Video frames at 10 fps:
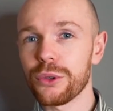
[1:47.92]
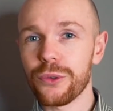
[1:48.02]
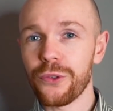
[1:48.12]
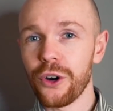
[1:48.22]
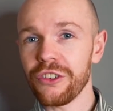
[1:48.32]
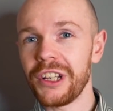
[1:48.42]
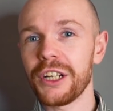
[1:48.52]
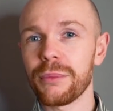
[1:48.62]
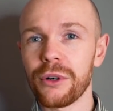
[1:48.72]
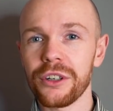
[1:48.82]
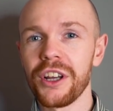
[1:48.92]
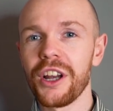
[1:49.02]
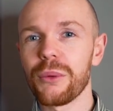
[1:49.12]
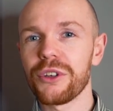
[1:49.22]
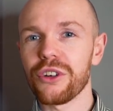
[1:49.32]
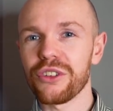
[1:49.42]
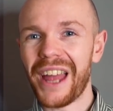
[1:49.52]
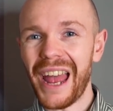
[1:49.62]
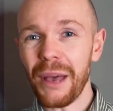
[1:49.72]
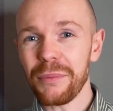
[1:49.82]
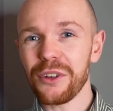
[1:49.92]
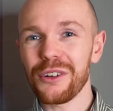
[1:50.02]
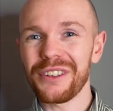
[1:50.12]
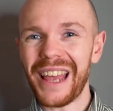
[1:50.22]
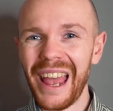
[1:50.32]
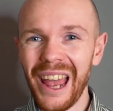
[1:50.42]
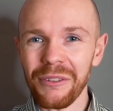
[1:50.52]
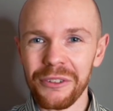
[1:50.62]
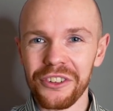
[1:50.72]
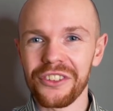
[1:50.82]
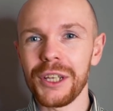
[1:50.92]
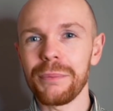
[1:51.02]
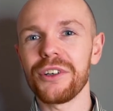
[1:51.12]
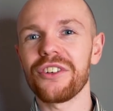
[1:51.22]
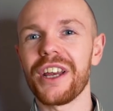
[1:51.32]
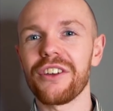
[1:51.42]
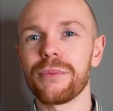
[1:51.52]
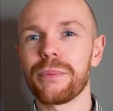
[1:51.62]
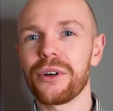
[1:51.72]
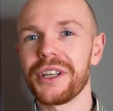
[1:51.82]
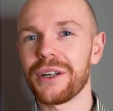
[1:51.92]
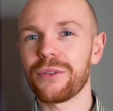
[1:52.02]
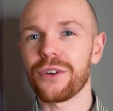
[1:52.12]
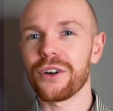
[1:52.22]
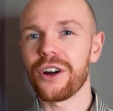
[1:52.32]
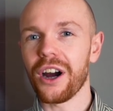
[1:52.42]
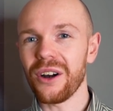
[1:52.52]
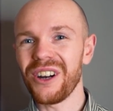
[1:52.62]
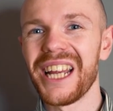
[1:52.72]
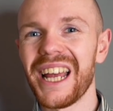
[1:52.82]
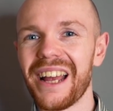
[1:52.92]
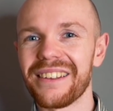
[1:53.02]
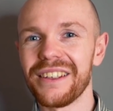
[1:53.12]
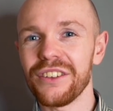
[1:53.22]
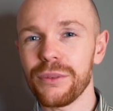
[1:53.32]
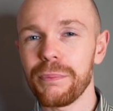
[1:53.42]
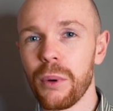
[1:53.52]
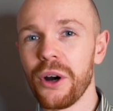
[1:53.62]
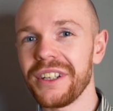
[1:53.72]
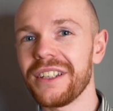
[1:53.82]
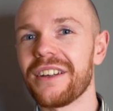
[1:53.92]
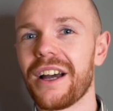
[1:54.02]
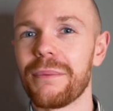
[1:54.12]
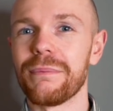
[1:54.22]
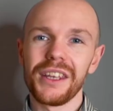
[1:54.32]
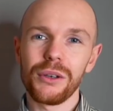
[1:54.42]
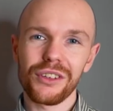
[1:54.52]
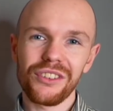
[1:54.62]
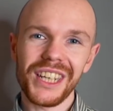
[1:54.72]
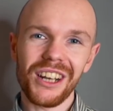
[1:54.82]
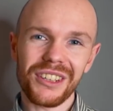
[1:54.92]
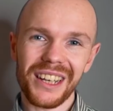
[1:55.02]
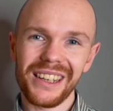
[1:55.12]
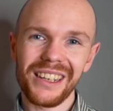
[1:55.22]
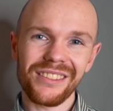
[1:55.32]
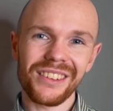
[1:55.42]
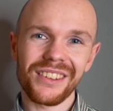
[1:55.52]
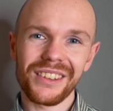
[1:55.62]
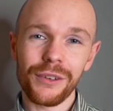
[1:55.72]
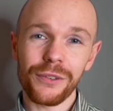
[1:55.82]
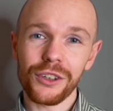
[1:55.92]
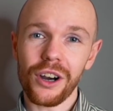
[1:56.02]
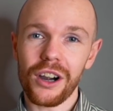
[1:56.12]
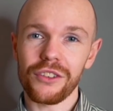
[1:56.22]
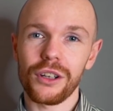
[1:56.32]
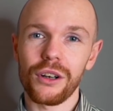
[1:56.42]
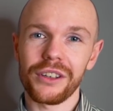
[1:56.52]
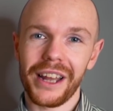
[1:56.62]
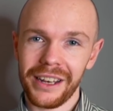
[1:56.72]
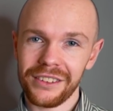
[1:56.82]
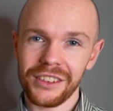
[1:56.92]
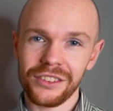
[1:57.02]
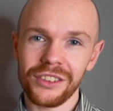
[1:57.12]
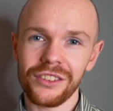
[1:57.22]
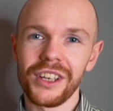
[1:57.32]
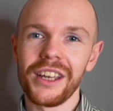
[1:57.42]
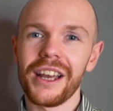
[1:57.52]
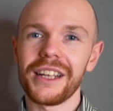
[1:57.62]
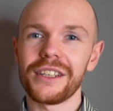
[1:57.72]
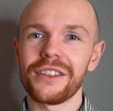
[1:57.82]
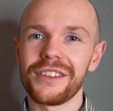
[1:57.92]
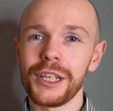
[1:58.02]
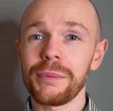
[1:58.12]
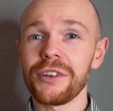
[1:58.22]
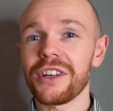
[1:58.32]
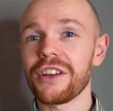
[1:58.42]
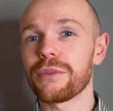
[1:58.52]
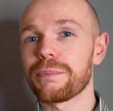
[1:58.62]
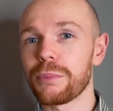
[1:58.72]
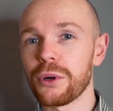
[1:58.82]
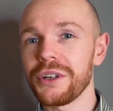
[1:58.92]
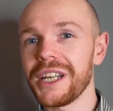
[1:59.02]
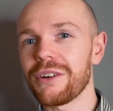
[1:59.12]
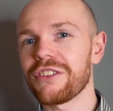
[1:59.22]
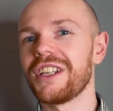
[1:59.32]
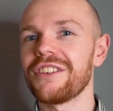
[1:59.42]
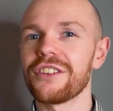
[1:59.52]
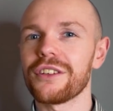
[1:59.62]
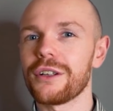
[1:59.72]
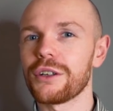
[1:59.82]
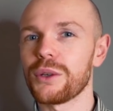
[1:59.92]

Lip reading: the first leaderboard, which shows the absolute average depreciation per year for a car at this point in time. You can see now that I listed the different cars along the x-axis and that the depreciation per year is listed along